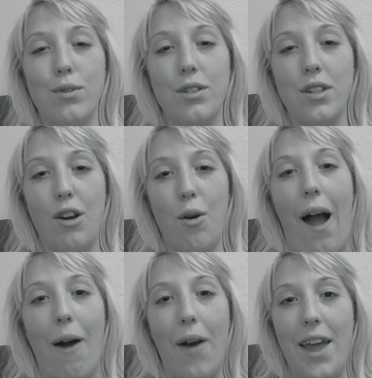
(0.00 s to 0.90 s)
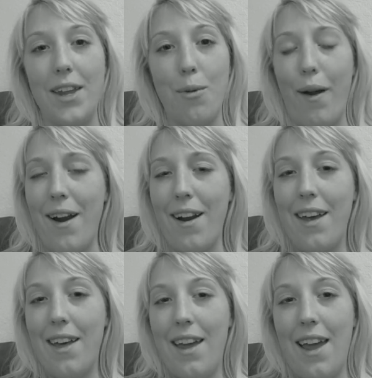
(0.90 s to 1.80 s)
to go out anywhere.
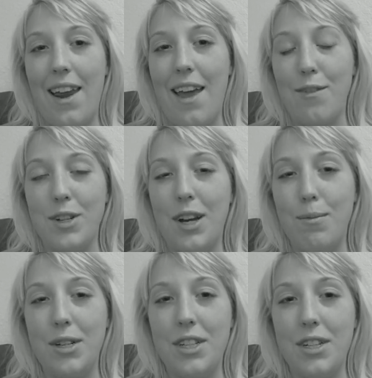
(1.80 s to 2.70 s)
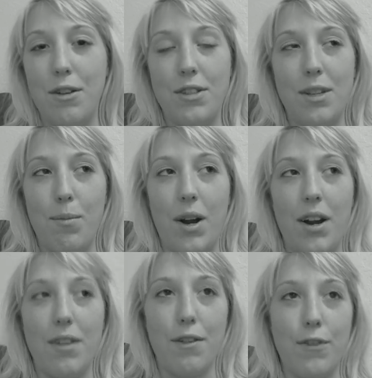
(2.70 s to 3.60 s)
And every time we did go
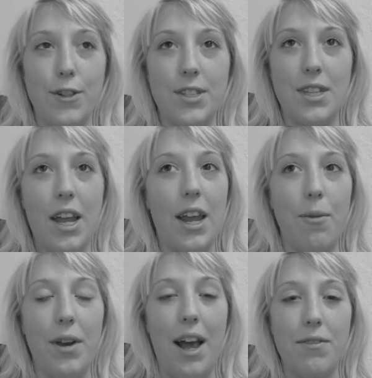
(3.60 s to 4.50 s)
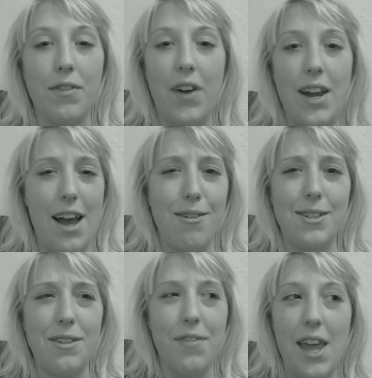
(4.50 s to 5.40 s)
somewhere, the first thing we'd have to find out
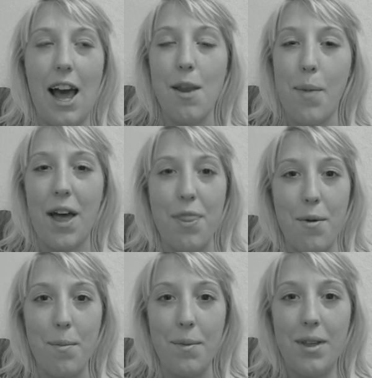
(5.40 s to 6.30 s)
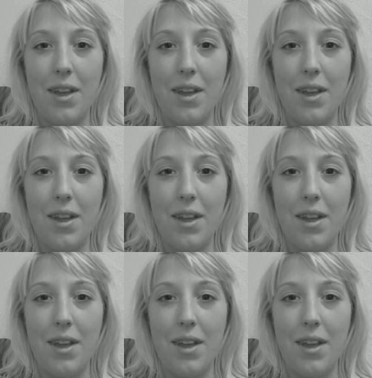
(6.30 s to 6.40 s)
is if they had a bathroom.